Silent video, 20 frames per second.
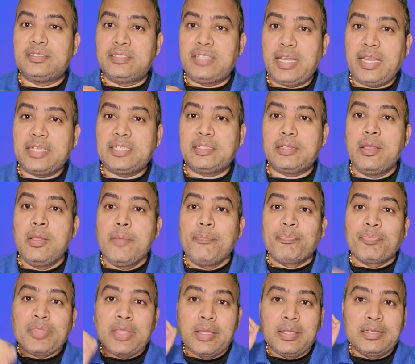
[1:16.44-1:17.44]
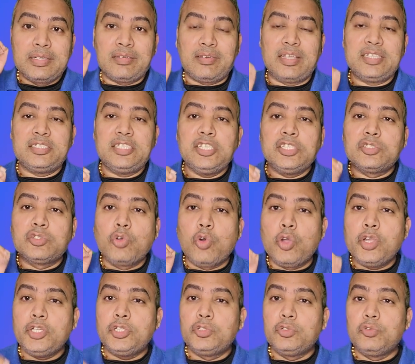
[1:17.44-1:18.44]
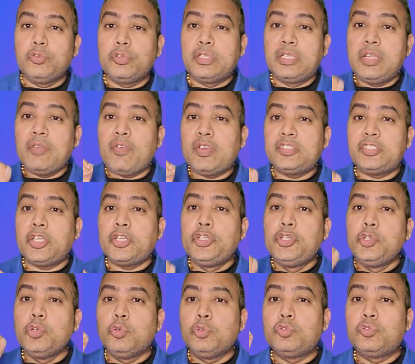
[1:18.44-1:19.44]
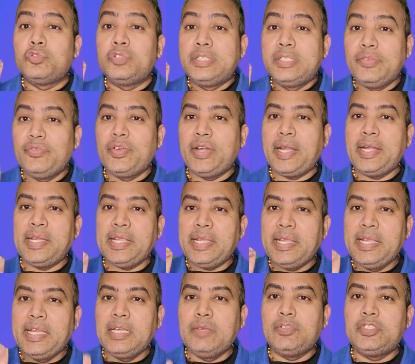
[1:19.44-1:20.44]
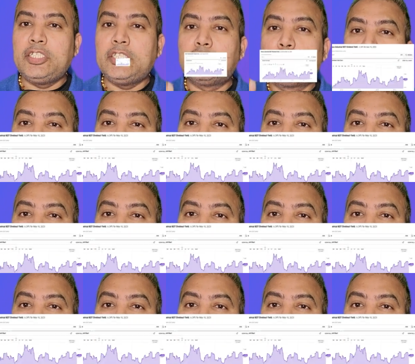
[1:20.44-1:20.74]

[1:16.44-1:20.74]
Select Trust is going to give us a huge dividend yield, which is